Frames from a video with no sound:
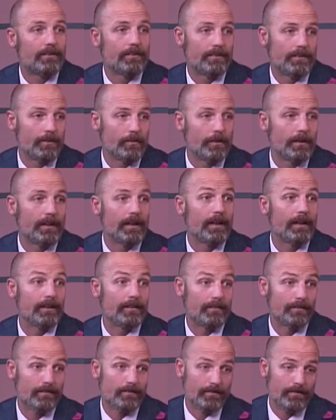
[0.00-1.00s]
So we
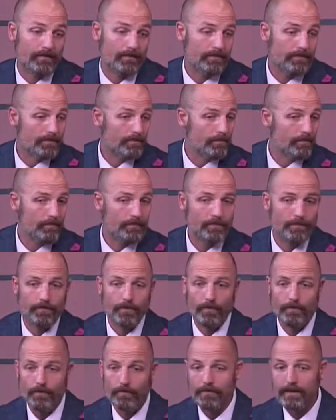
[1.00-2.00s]
get
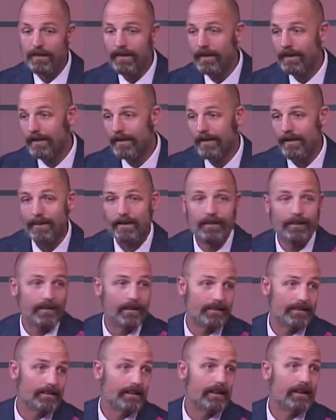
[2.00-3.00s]
from the beginning,
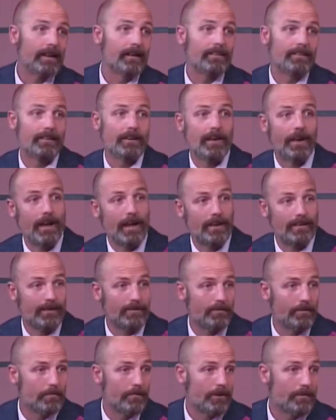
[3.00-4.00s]
and then as
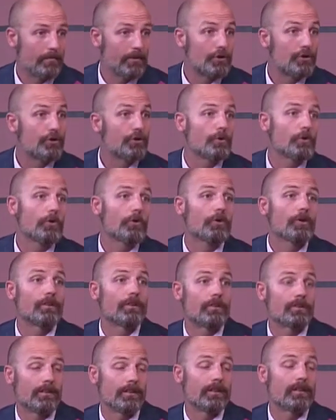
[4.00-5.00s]
everybody
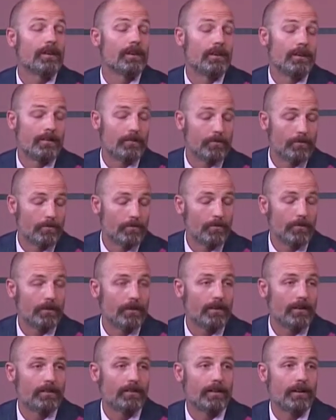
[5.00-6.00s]
matures, and we're
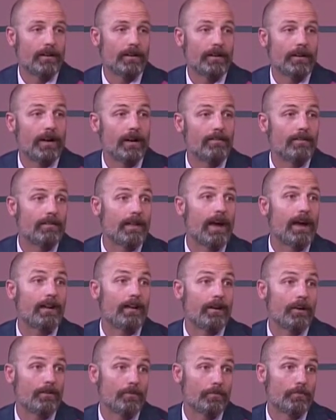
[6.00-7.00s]
really excited to have that
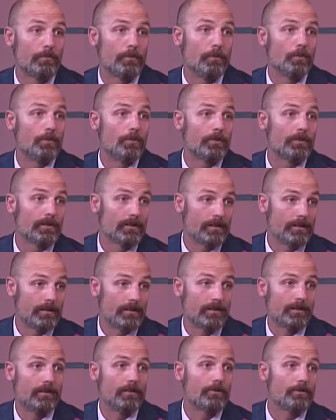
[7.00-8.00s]
other pool to
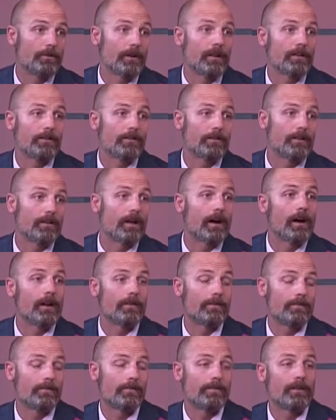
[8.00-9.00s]
address a lot
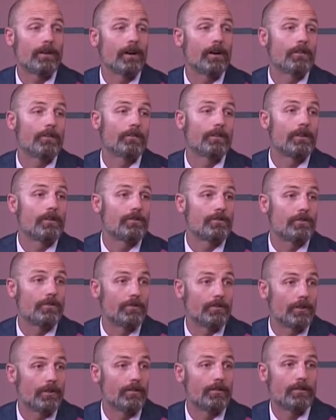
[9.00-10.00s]
of other
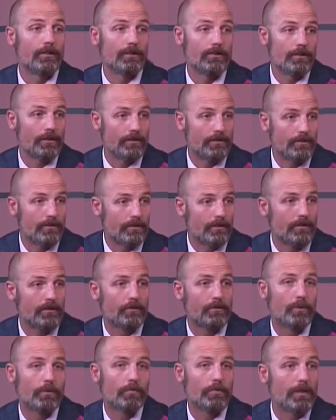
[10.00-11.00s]
issues other than just
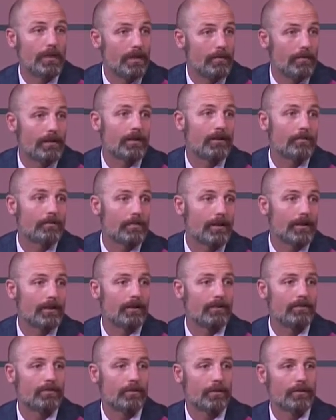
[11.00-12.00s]
swim team and
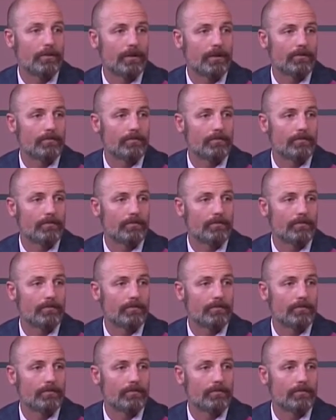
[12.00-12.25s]
competitive swimming.